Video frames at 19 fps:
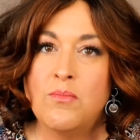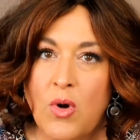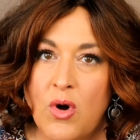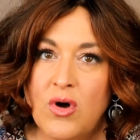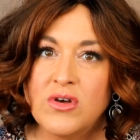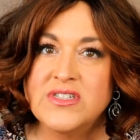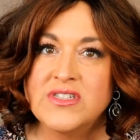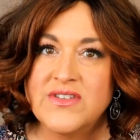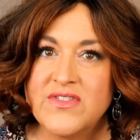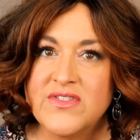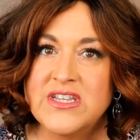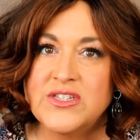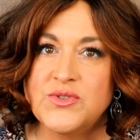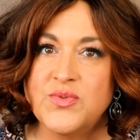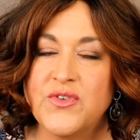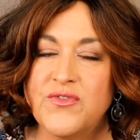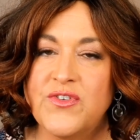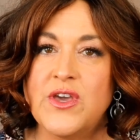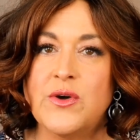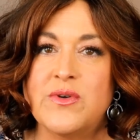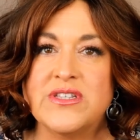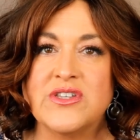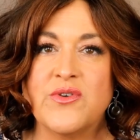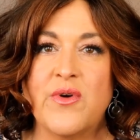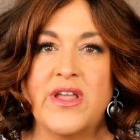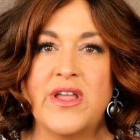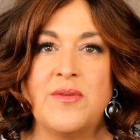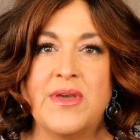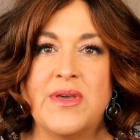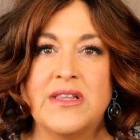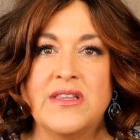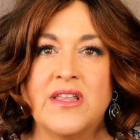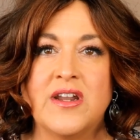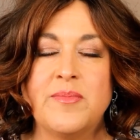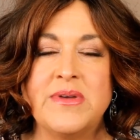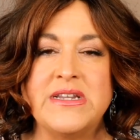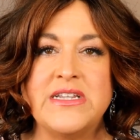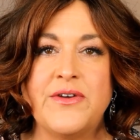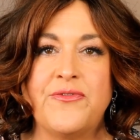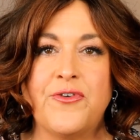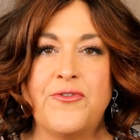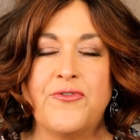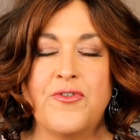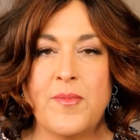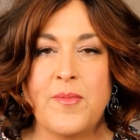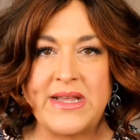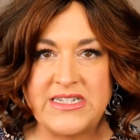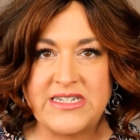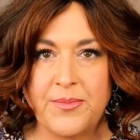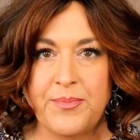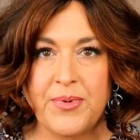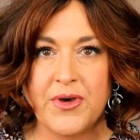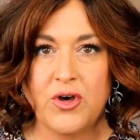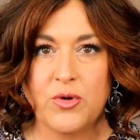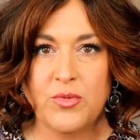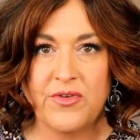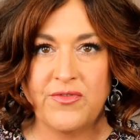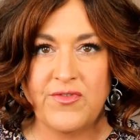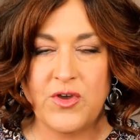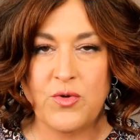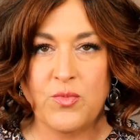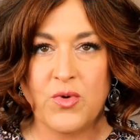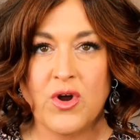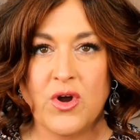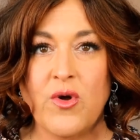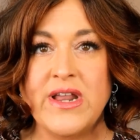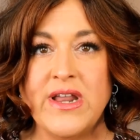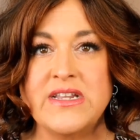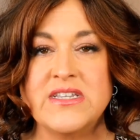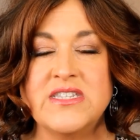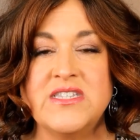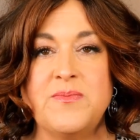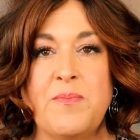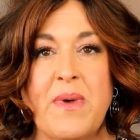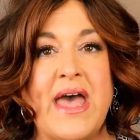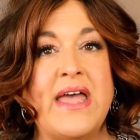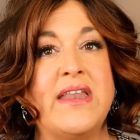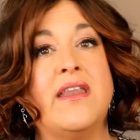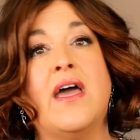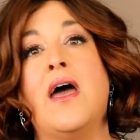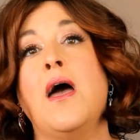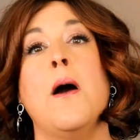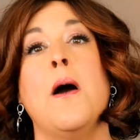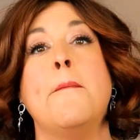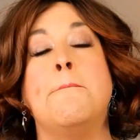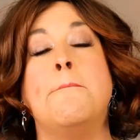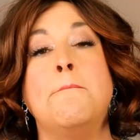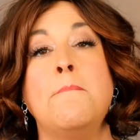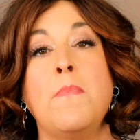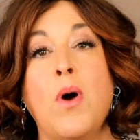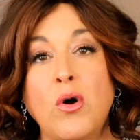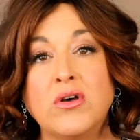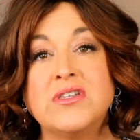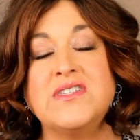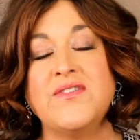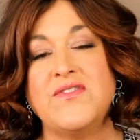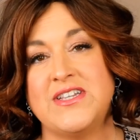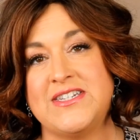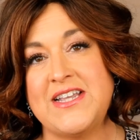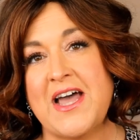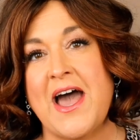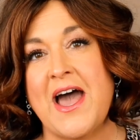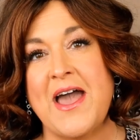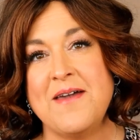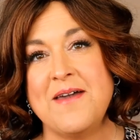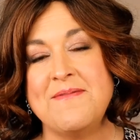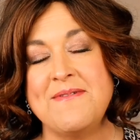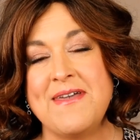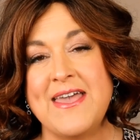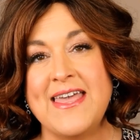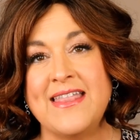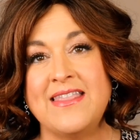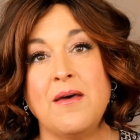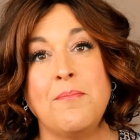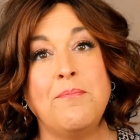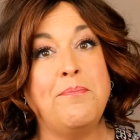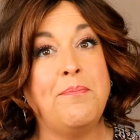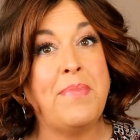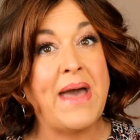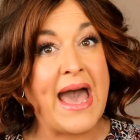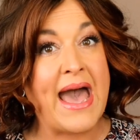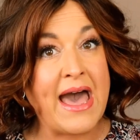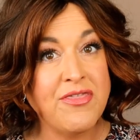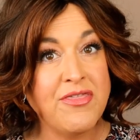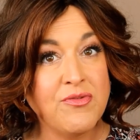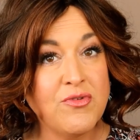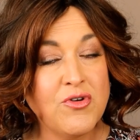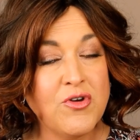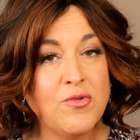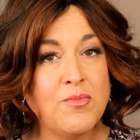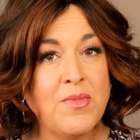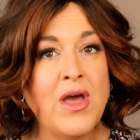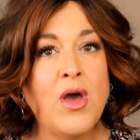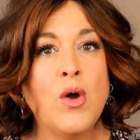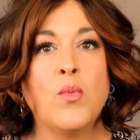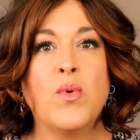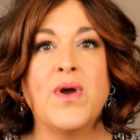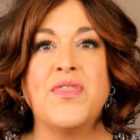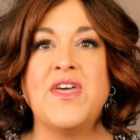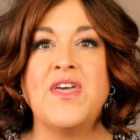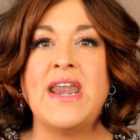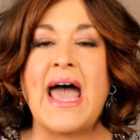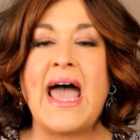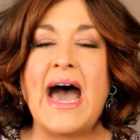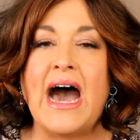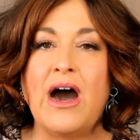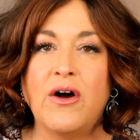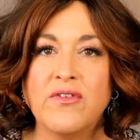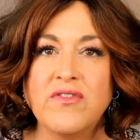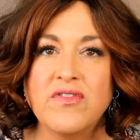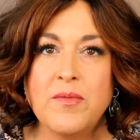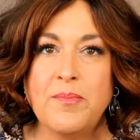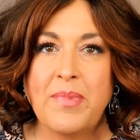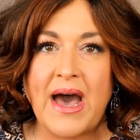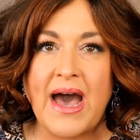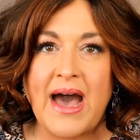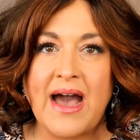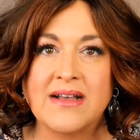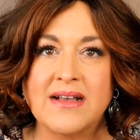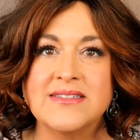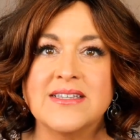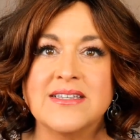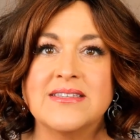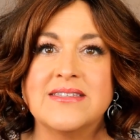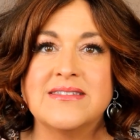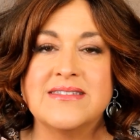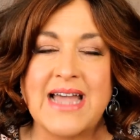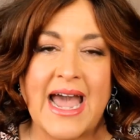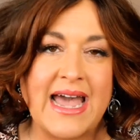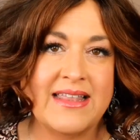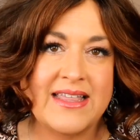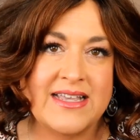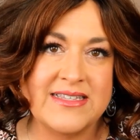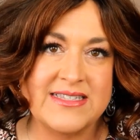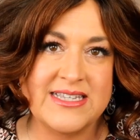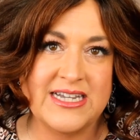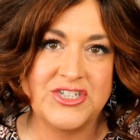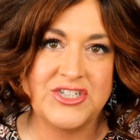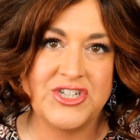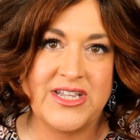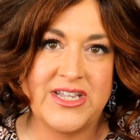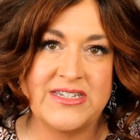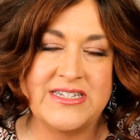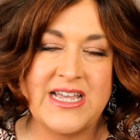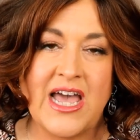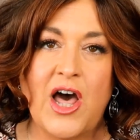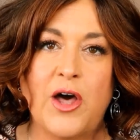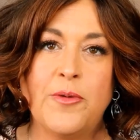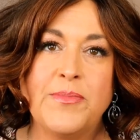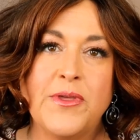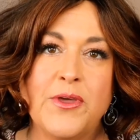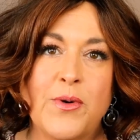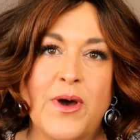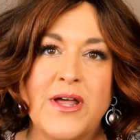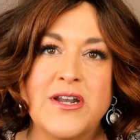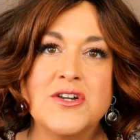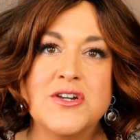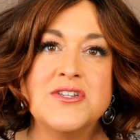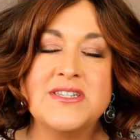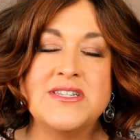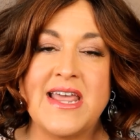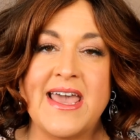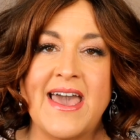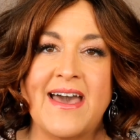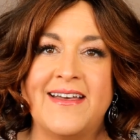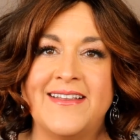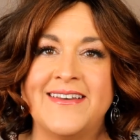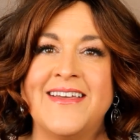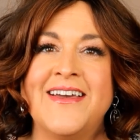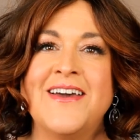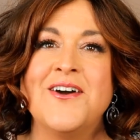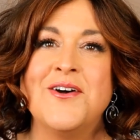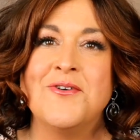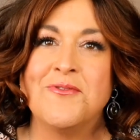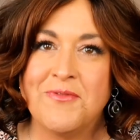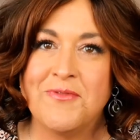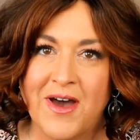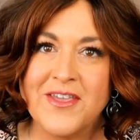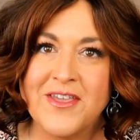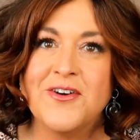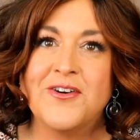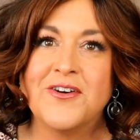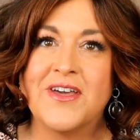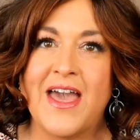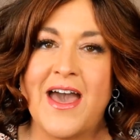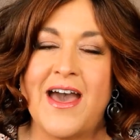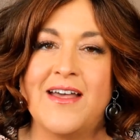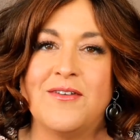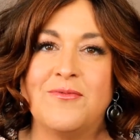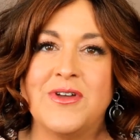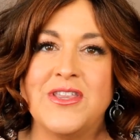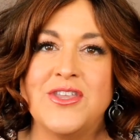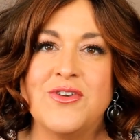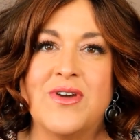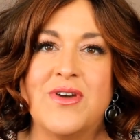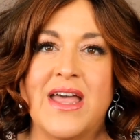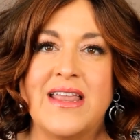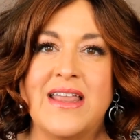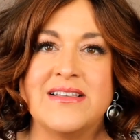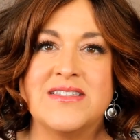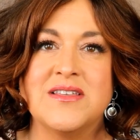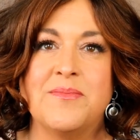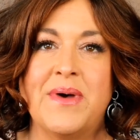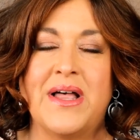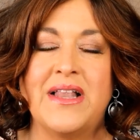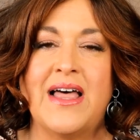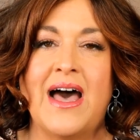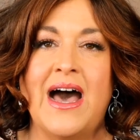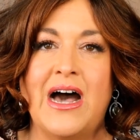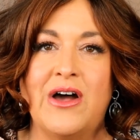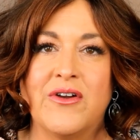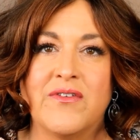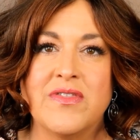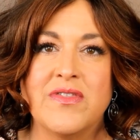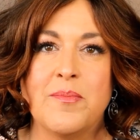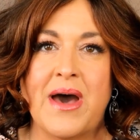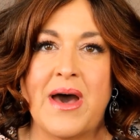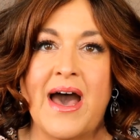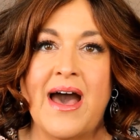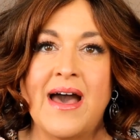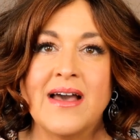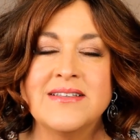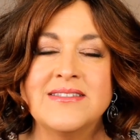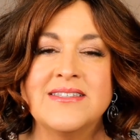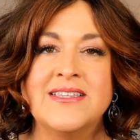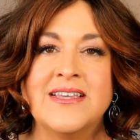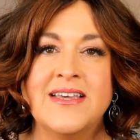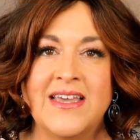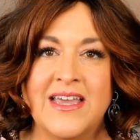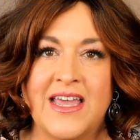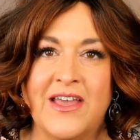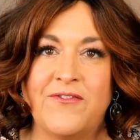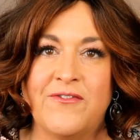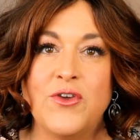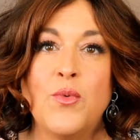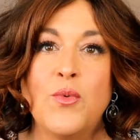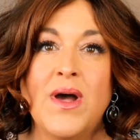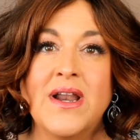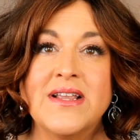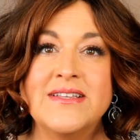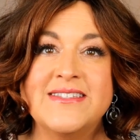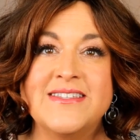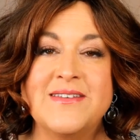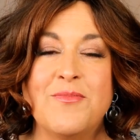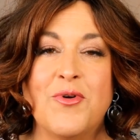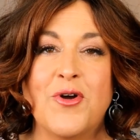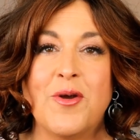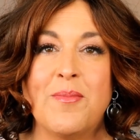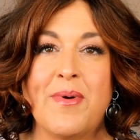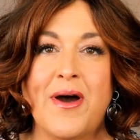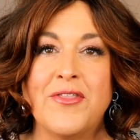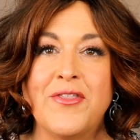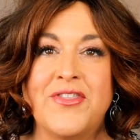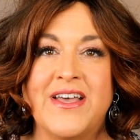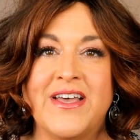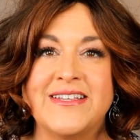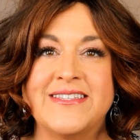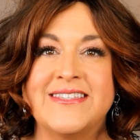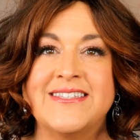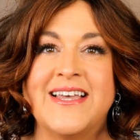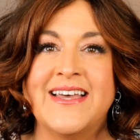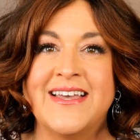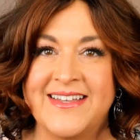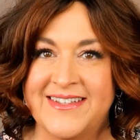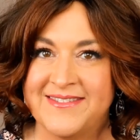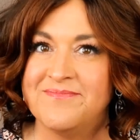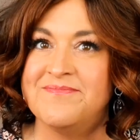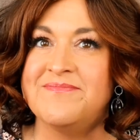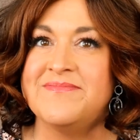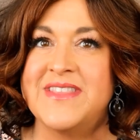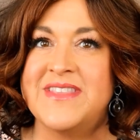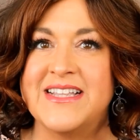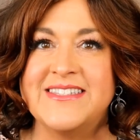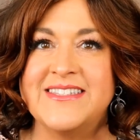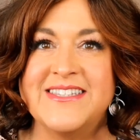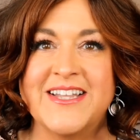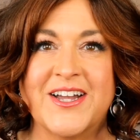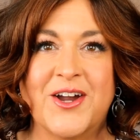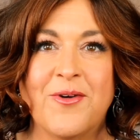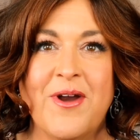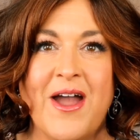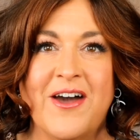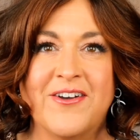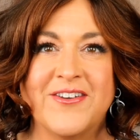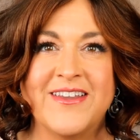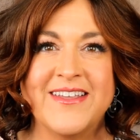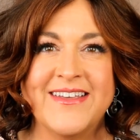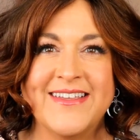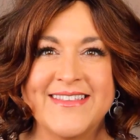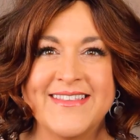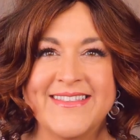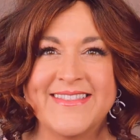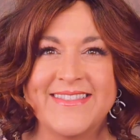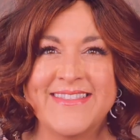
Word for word: most of this review is going to be a little bit different from my typical review. We're going to spend most of the time in the bathroom with an out-of-the-box styling session to help you understand what you'll get when you get Isabella out of the box. If you want to see more about this, then stick around.